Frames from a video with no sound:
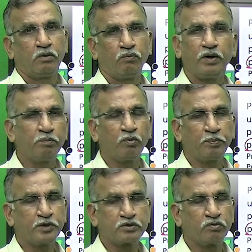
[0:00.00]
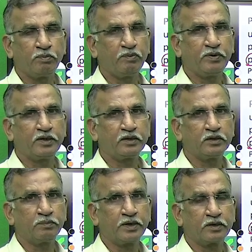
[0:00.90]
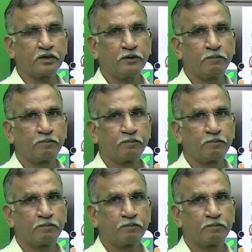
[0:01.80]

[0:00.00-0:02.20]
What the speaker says: When mopeds will be waiting in the factory?